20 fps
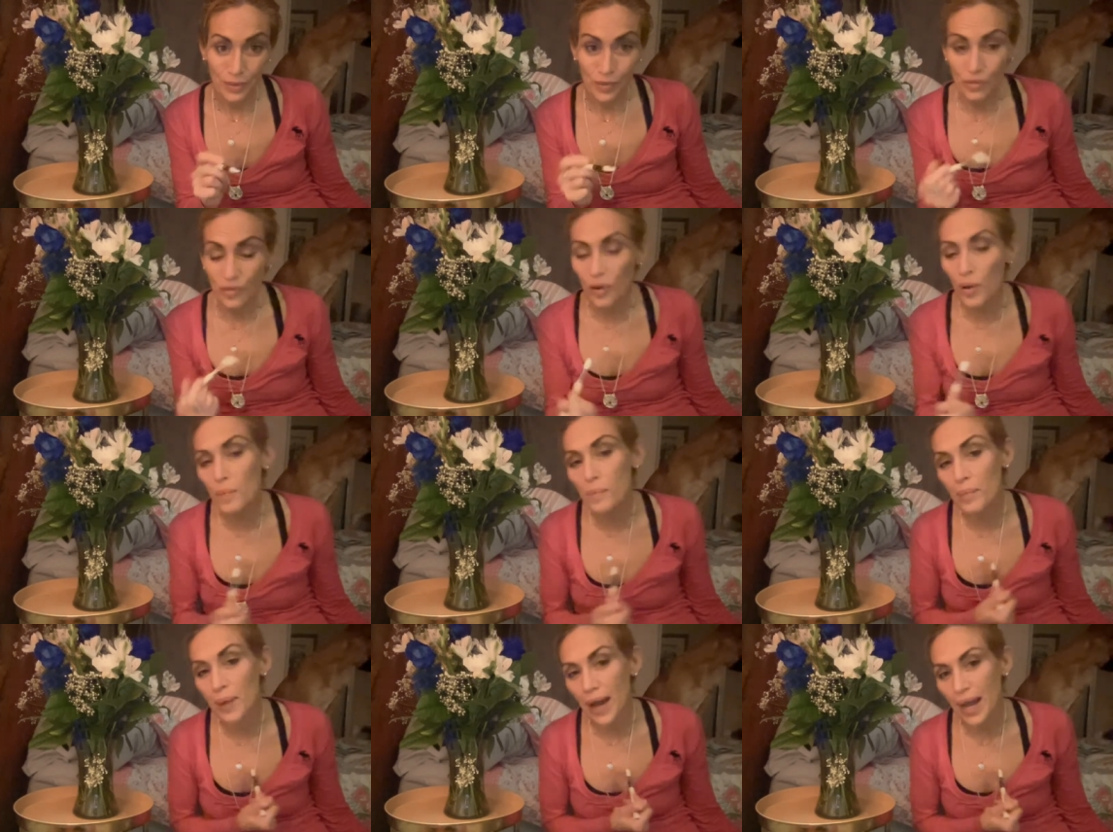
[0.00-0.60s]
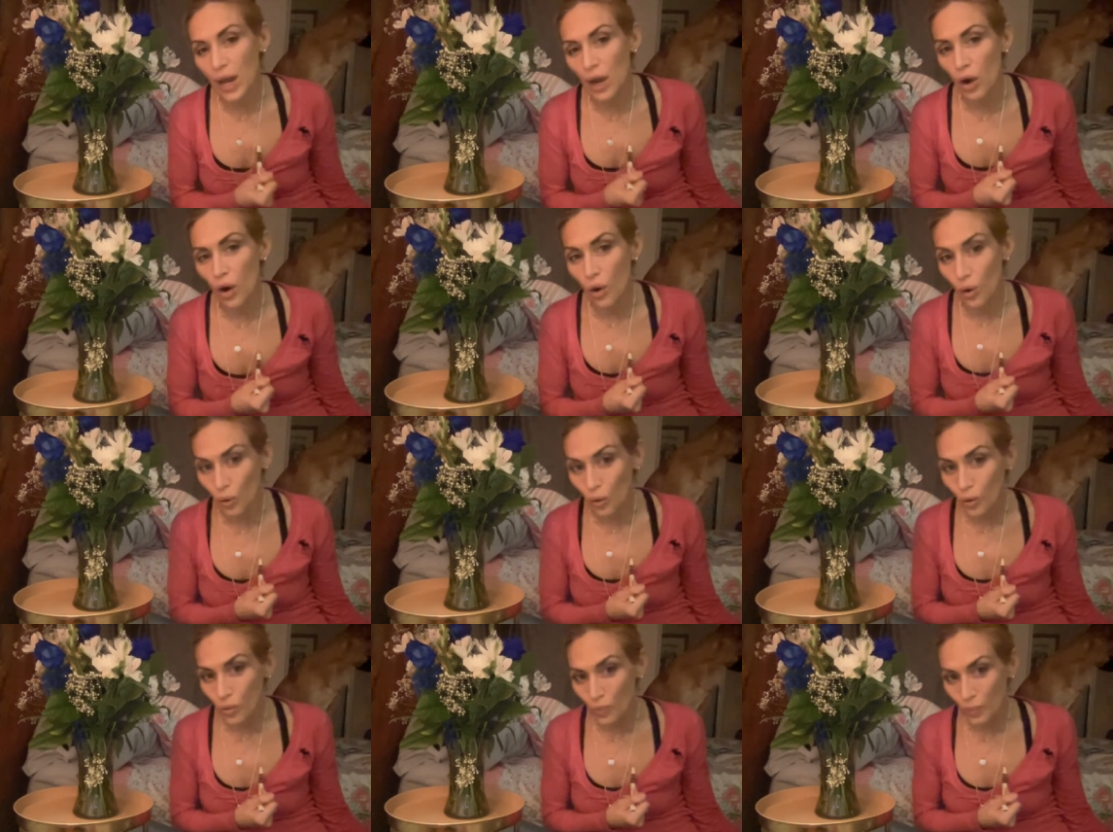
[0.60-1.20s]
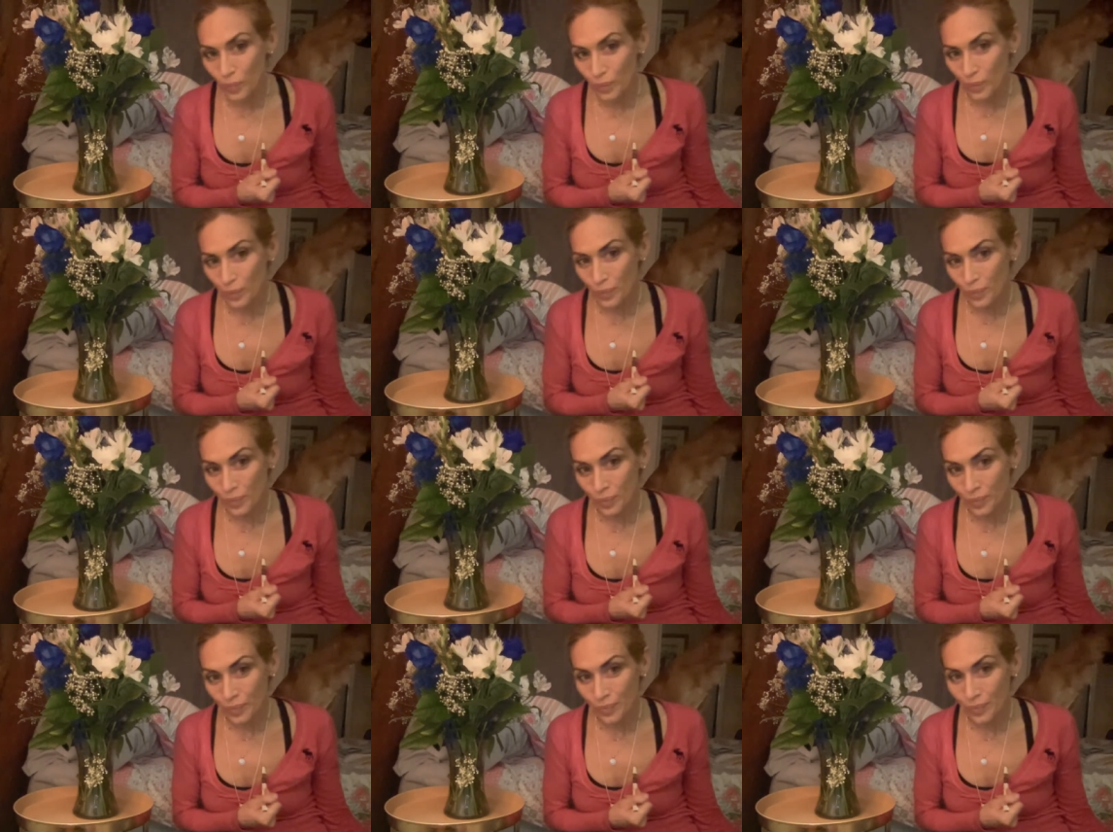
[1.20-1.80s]
from my home
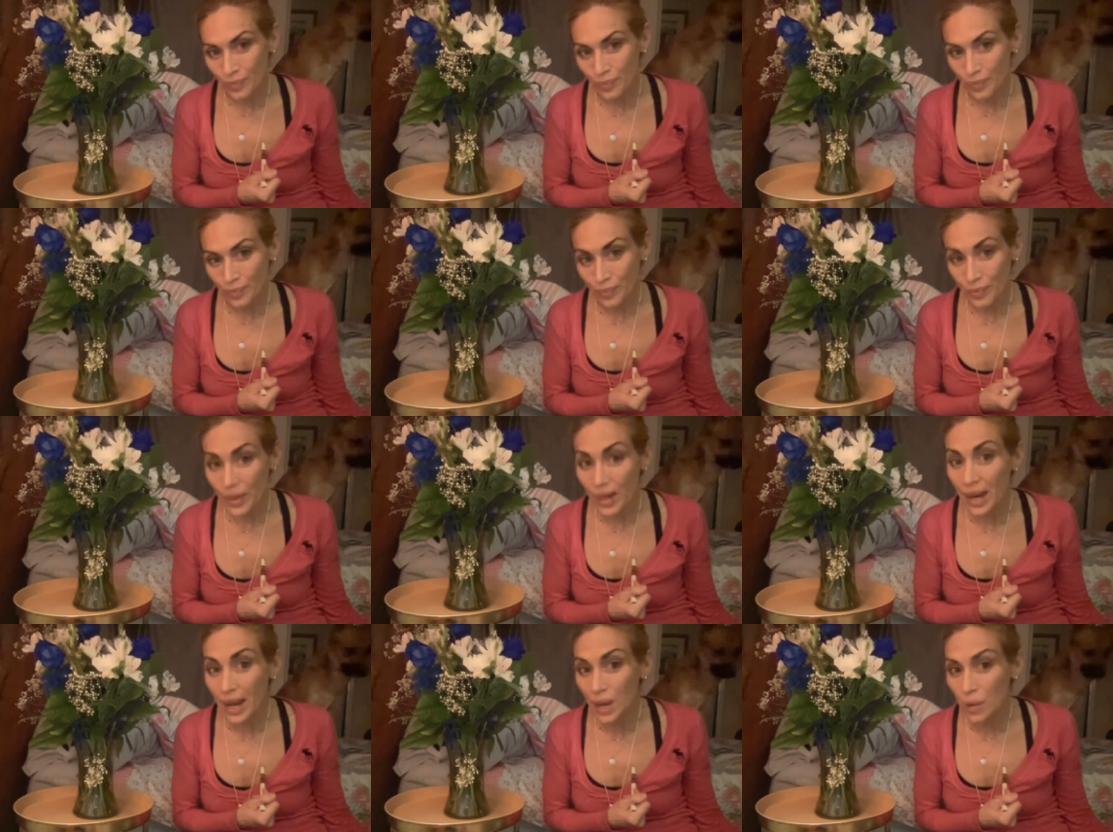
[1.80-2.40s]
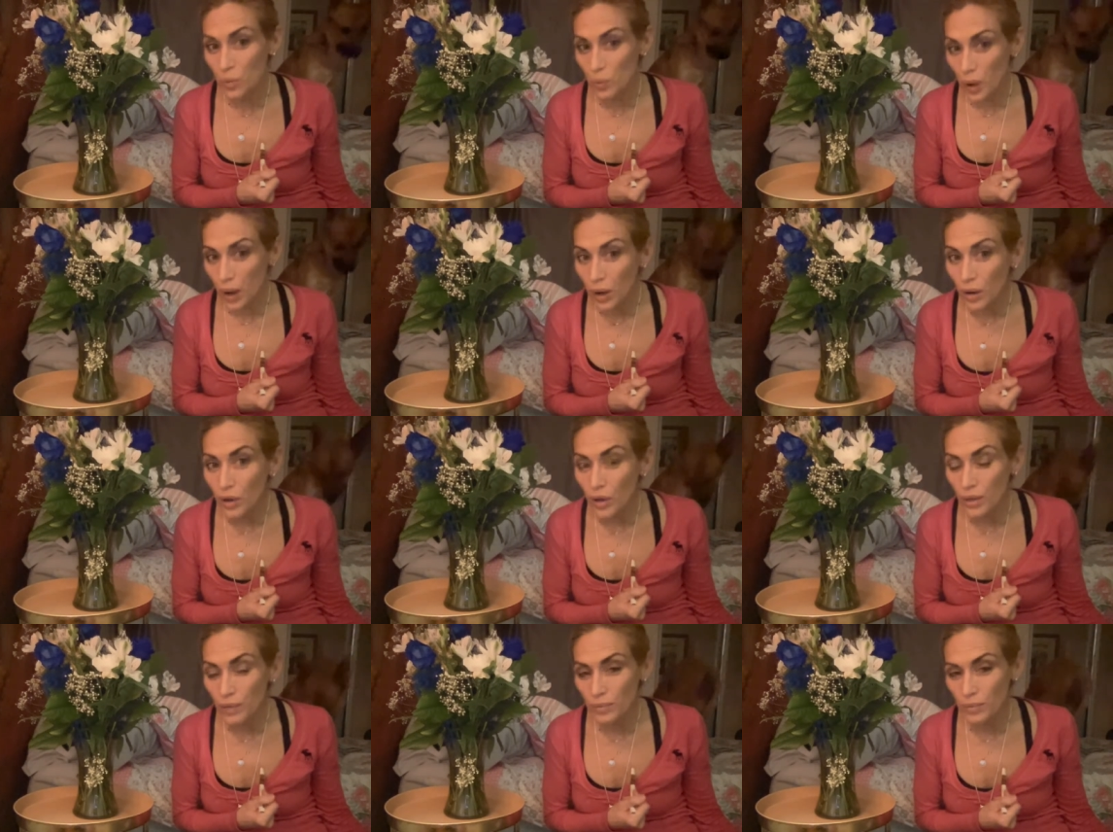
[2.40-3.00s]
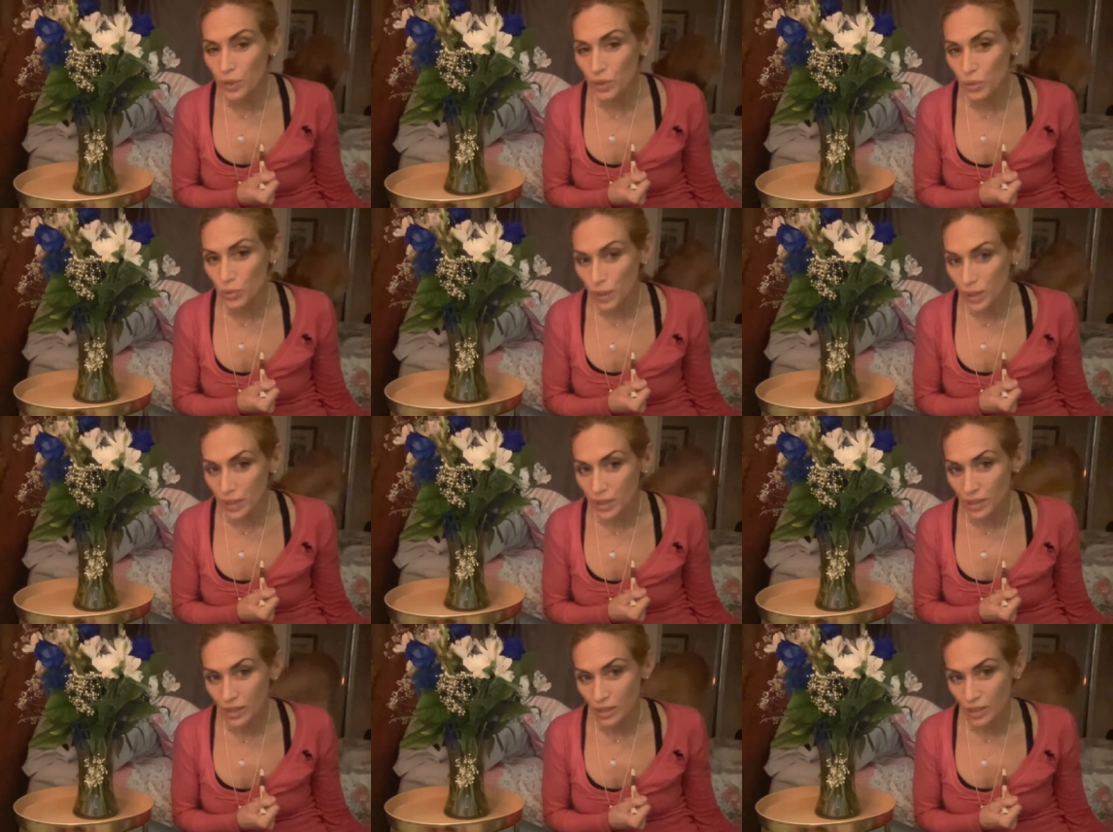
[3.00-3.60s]
that I welcomed you
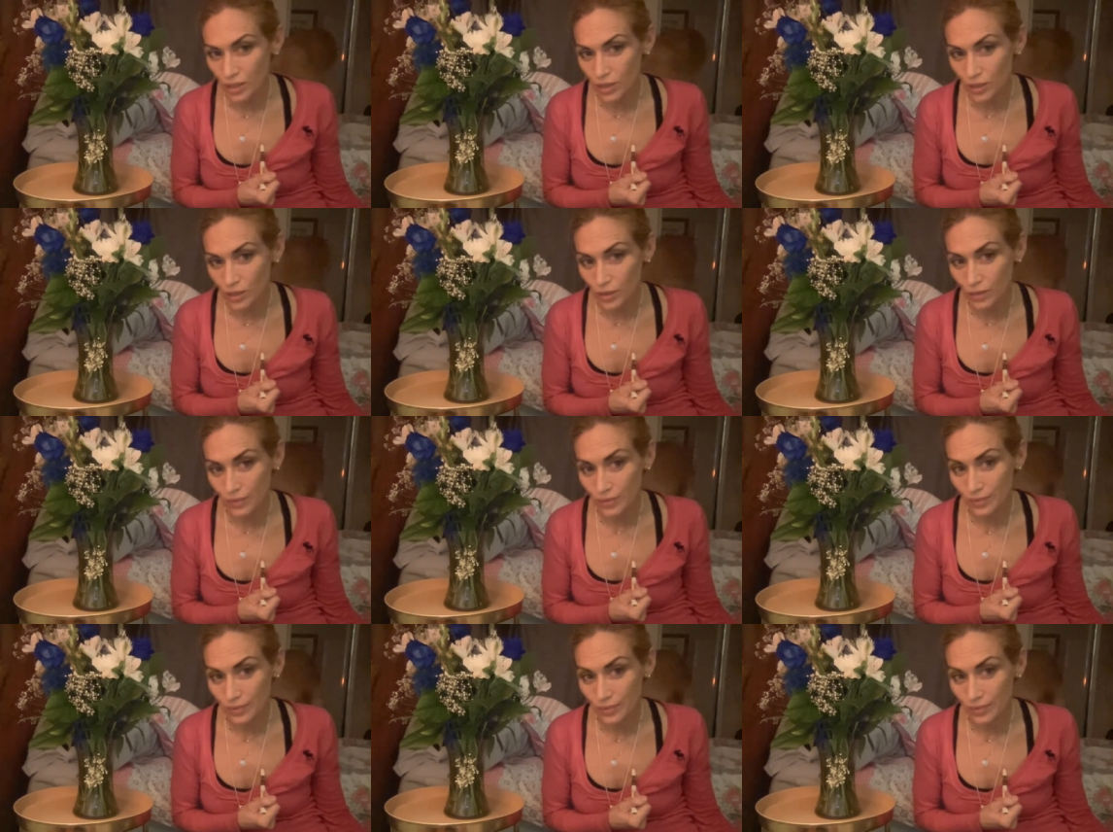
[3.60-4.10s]
into.